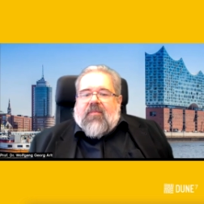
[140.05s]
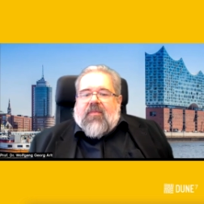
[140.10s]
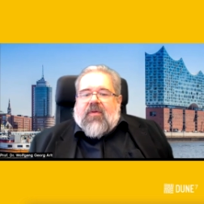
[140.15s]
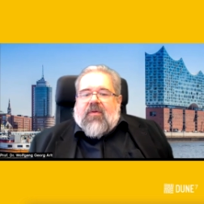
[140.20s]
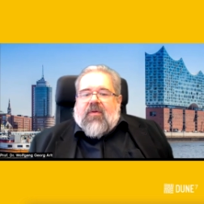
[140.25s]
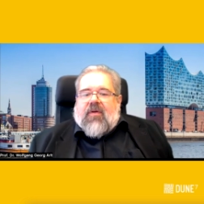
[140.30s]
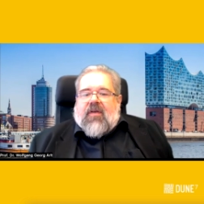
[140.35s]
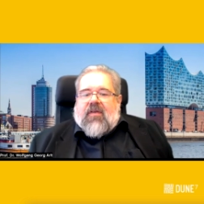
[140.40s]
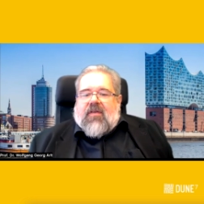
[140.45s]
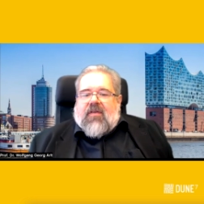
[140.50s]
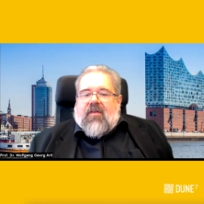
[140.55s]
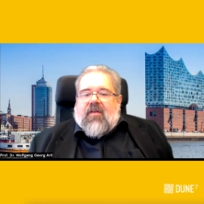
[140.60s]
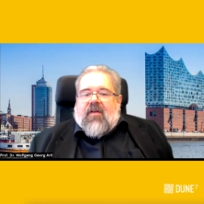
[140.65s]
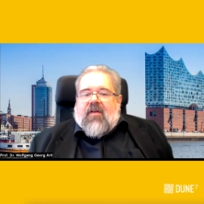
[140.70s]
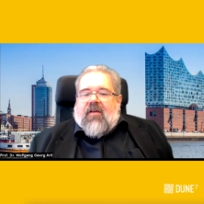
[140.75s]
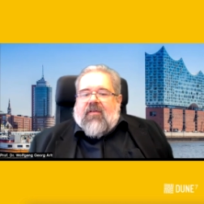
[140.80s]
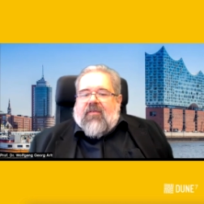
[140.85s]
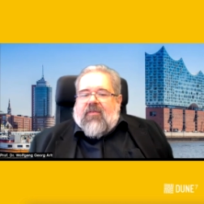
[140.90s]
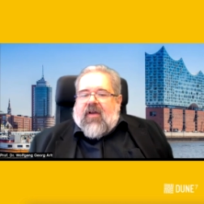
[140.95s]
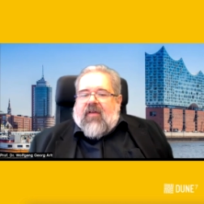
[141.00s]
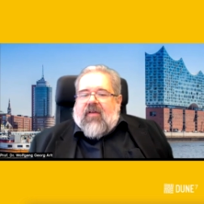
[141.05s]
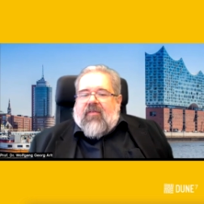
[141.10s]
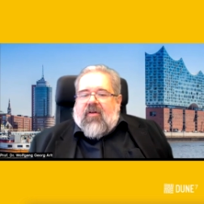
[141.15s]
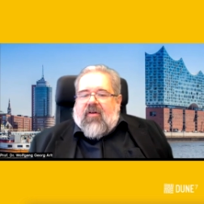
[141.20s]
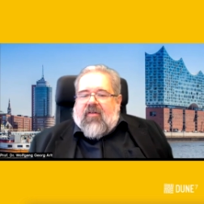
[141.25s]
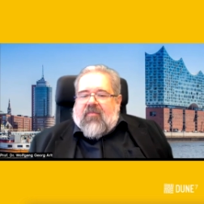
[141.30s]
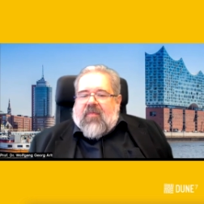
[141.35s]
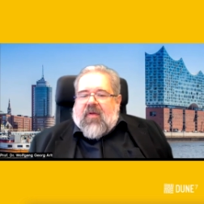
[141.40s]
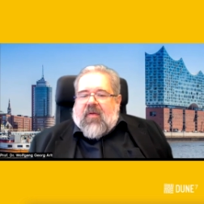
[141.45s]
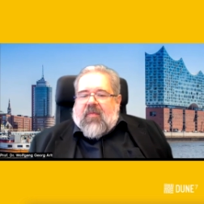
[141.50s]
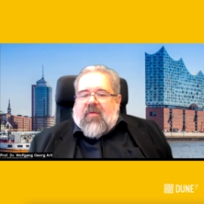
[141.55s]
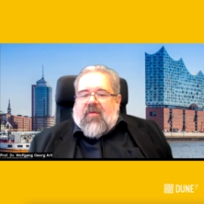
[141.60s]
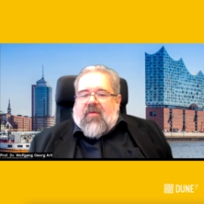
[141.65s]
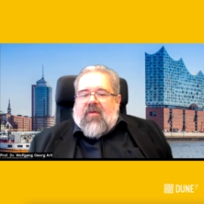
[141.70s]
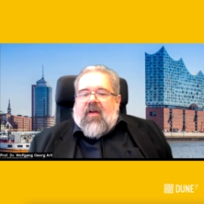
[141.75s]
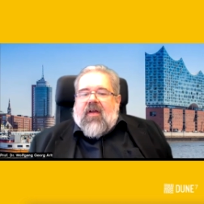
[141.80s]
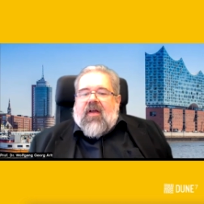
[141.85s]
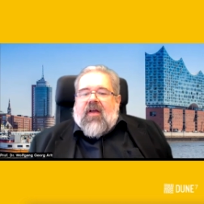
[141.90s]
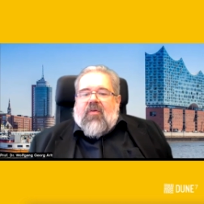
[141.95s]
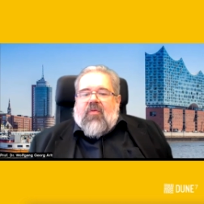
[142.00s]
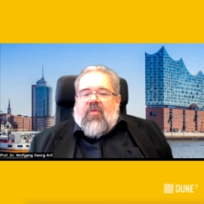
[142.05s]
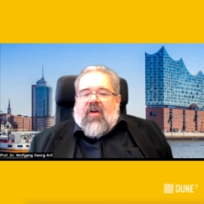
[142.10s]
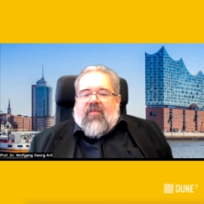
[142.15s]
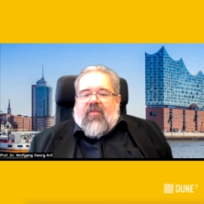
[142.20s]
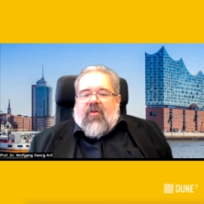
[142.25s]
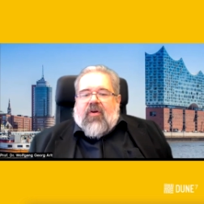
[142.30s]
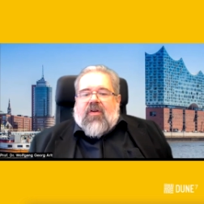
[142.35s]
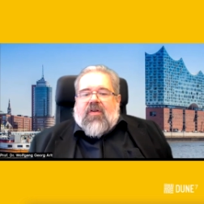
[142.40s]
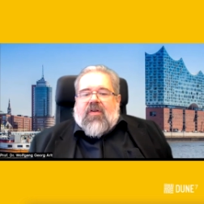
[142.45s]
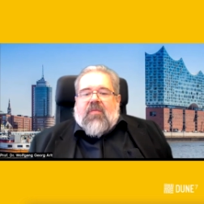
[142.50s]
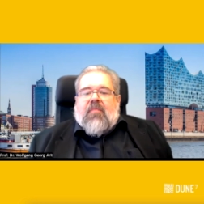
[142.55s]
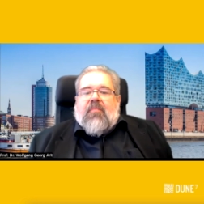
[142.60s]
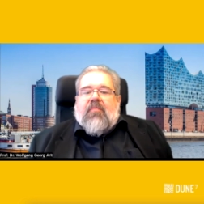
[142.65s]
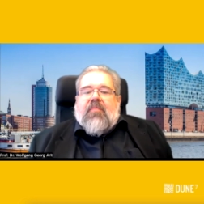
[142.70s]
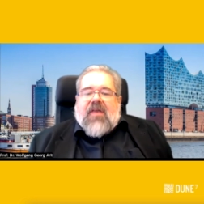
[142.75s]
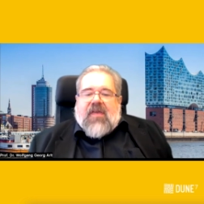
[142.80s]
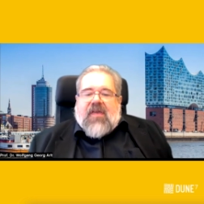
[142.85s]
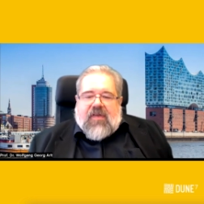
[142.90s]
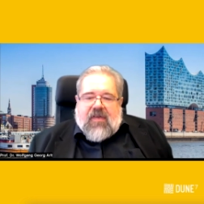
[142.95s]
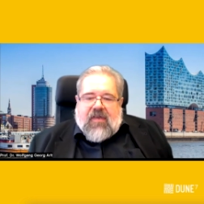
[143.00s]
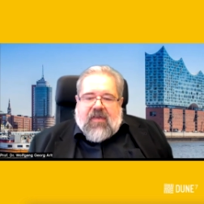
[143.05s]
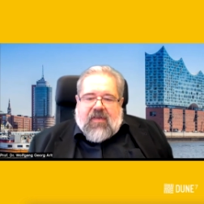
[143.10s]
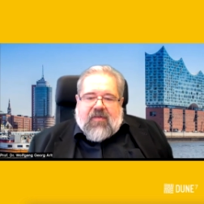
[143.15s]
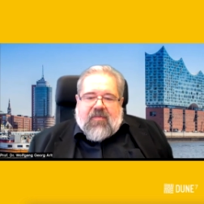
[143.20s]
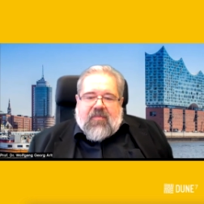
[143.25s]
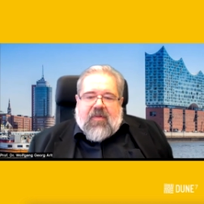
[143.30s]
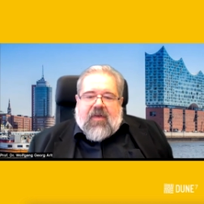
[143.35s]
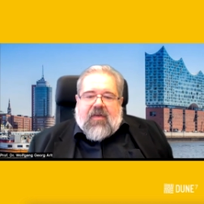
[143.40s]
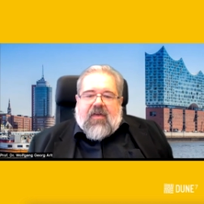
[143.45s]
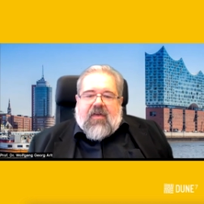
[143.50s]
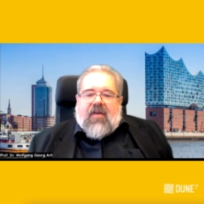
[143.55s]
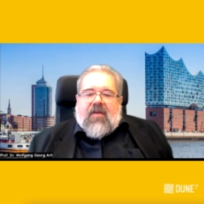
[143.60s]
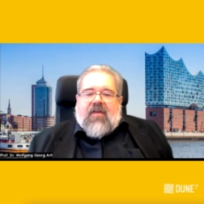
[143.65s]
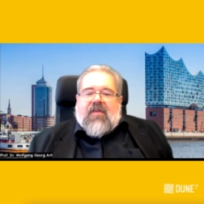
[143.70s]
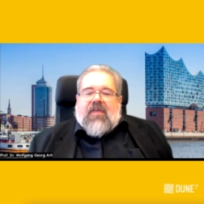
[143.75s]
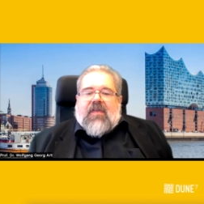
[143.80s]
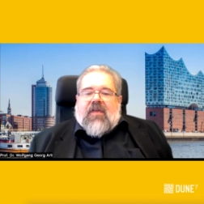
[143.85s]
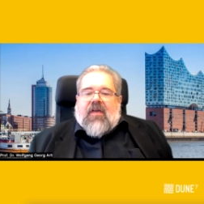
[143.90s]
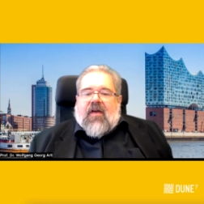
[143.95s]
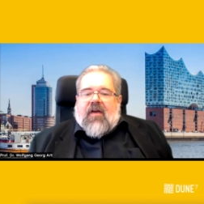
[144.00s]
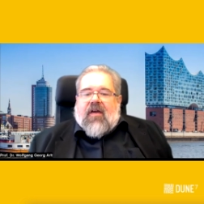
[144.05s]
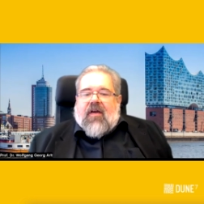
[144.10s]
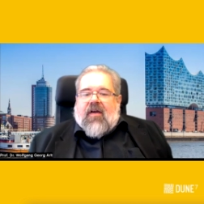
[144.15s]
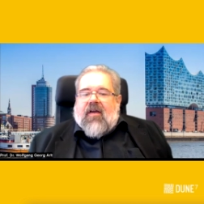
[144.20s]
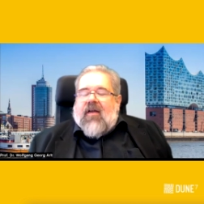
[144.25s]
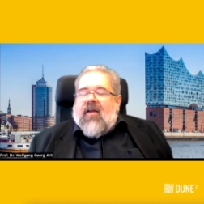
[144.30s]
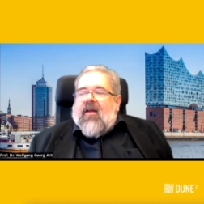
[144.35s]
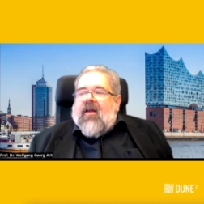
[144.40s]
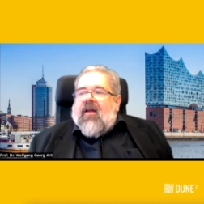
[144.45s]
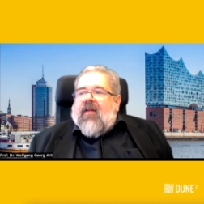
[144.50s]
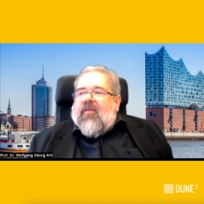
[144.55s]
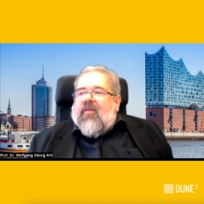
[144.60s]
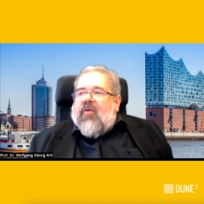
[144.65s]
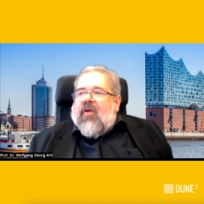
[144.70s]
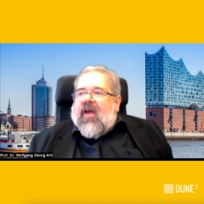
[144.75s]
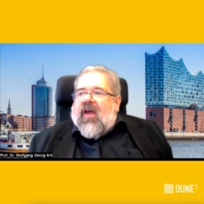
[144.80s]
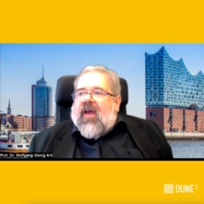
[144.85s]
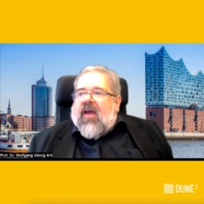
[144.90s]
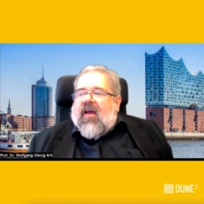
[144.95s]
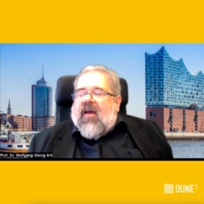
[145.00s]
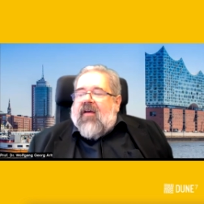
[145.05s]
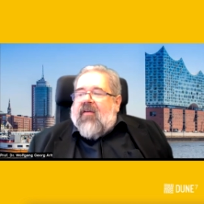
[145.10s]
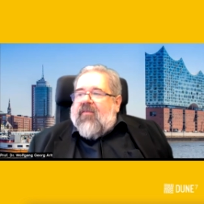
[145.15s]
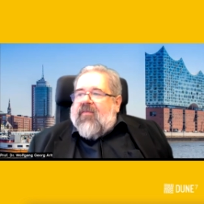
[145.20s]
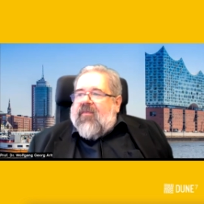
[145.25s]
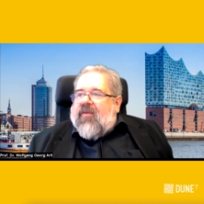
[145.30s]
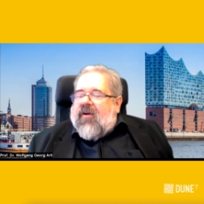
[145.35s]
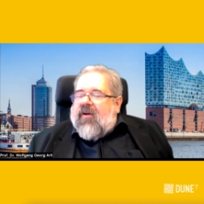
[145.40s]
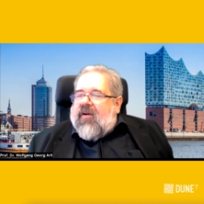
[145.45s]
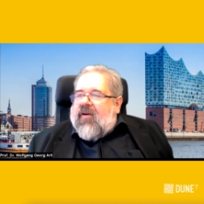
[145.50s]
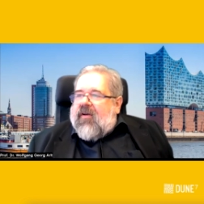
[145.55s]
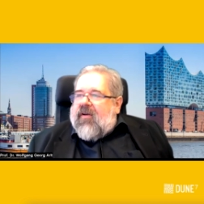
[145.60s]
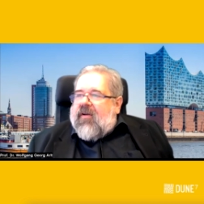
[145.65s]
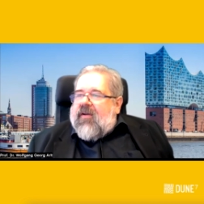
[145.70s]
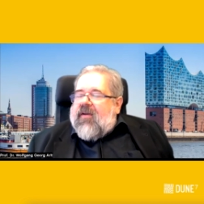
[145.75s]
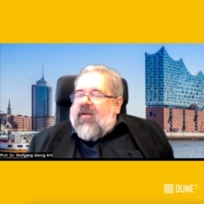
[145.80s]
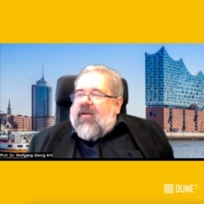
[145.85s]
So it's you have a lot of people who have urgent business meetings. You have